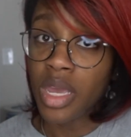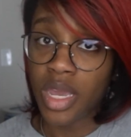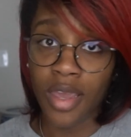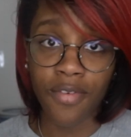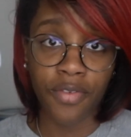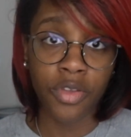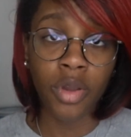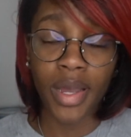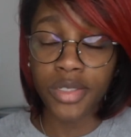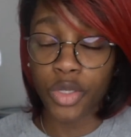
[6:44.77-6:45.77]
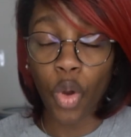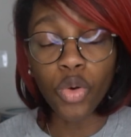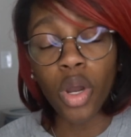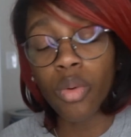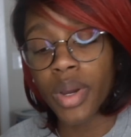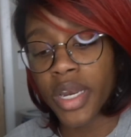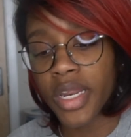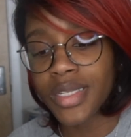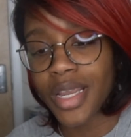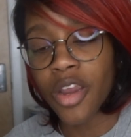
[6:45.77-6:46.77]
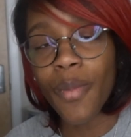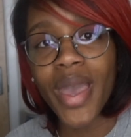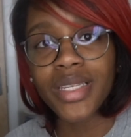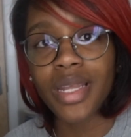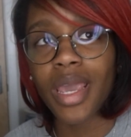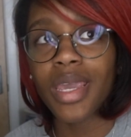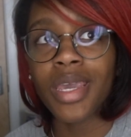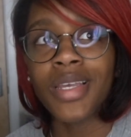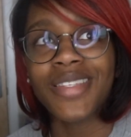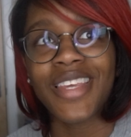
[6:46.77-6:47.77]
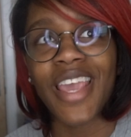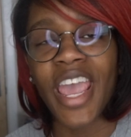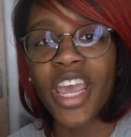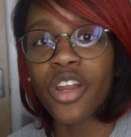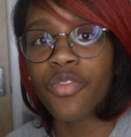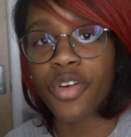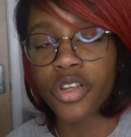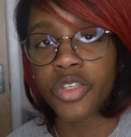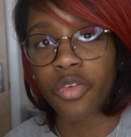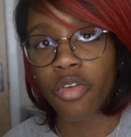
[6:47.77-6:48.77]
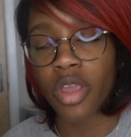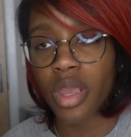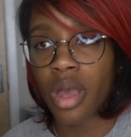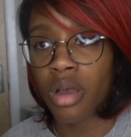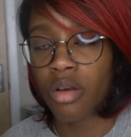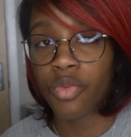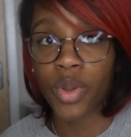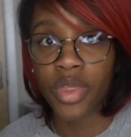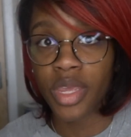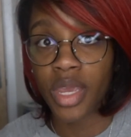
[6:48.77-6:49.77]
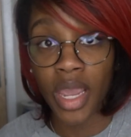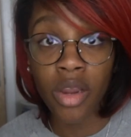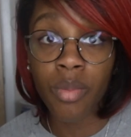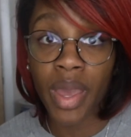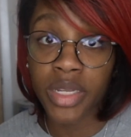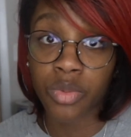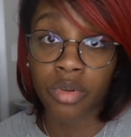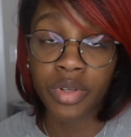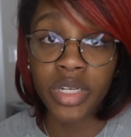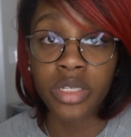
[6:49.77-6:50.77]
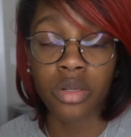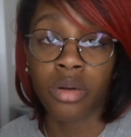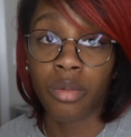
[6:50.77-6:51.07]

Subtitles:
If you guys don't know what it is, Air Max Day is the anniversary of when the Air Max were released.